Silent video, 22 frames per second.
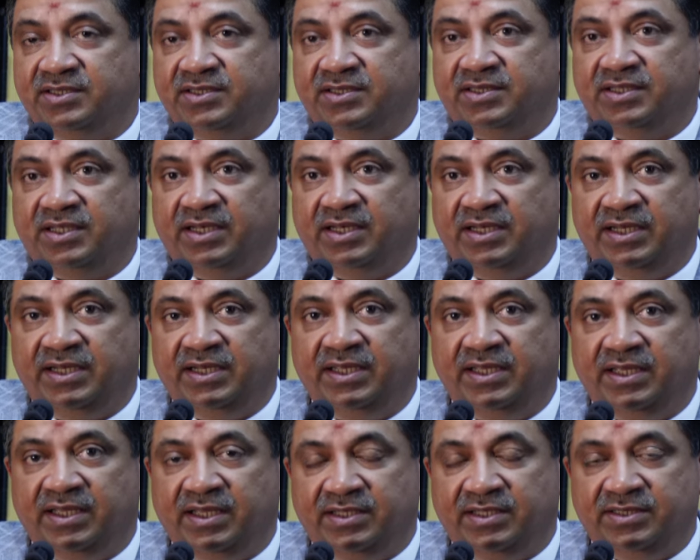in the
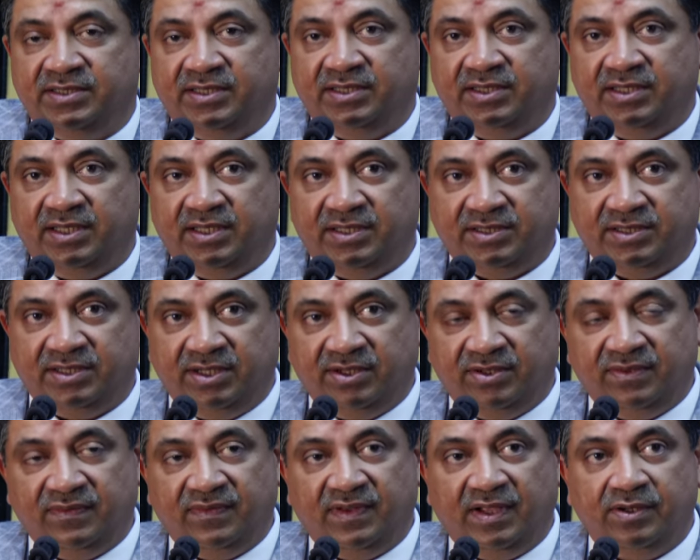leading edge and the extent
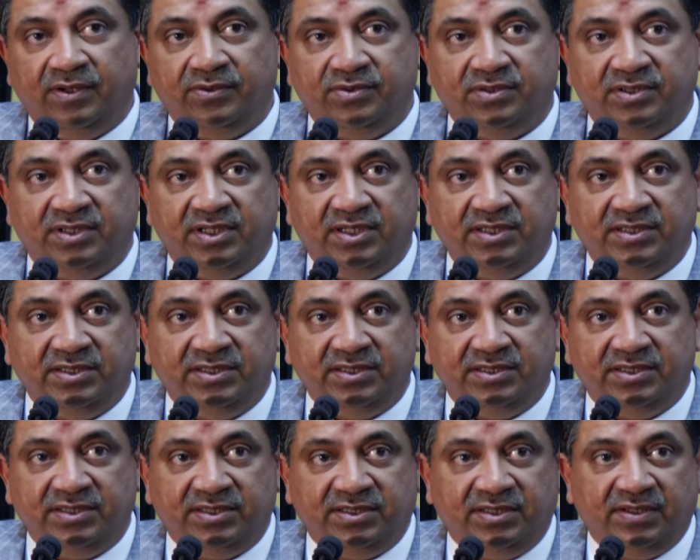of hallucinations
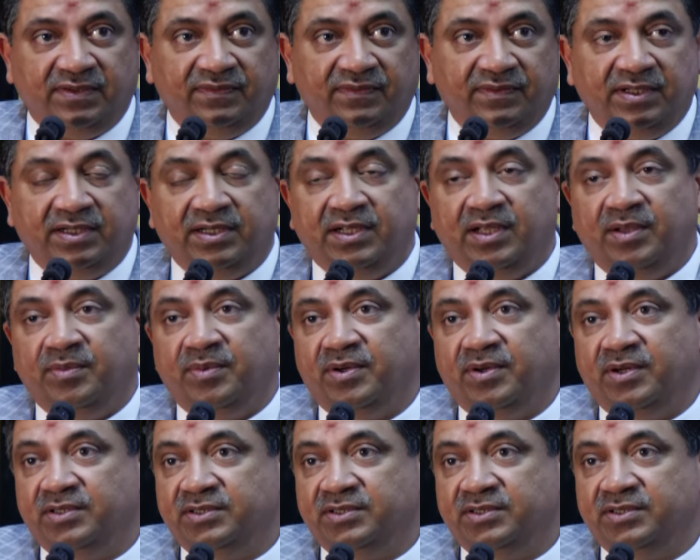and stuff that come out of